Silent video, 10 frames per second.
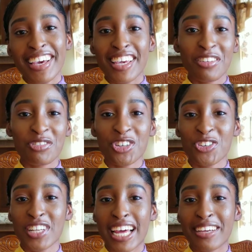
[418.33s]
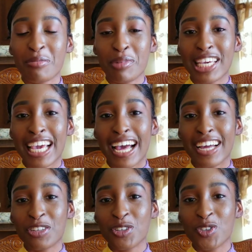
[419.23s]
If you're like me
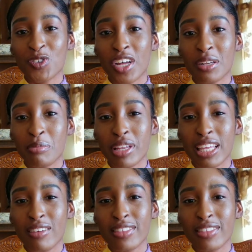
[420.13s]
and you do not believe